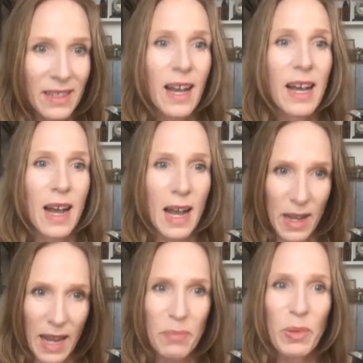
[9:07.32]

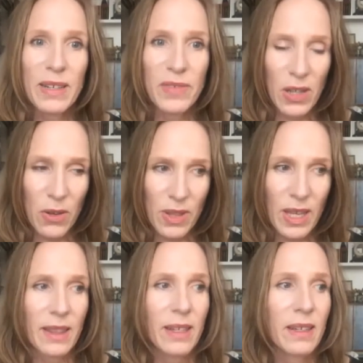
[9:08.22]
I believe so.
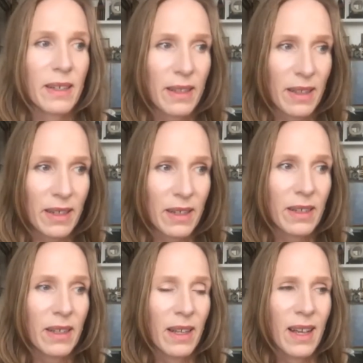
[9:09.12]
That
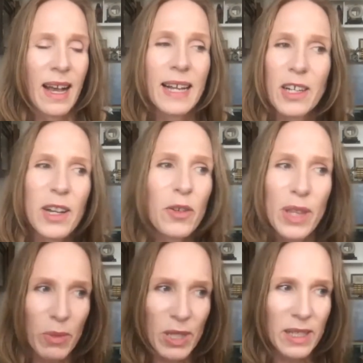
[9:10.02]
I don't
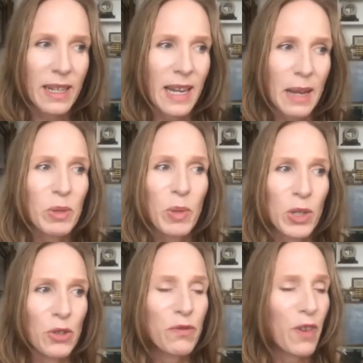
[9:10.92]
think it was named
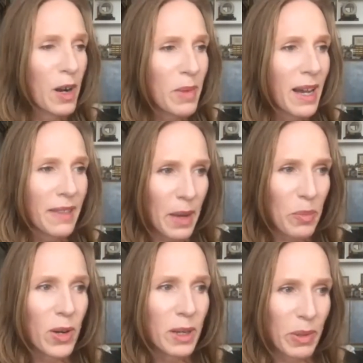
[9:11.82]
Purdue Pharma at that
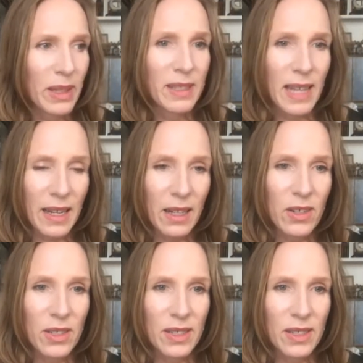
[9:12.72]
point, but the
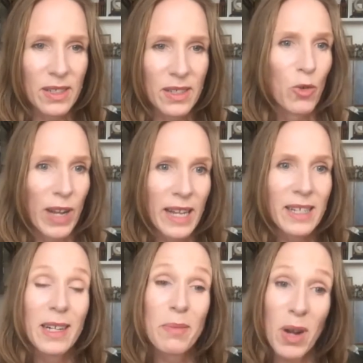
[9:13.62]
Sacklers
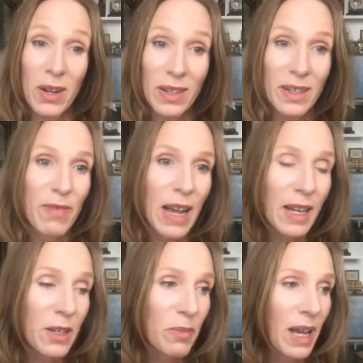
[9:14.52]
created and marketed
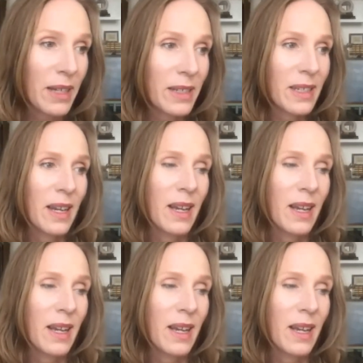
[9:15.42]
Valium, and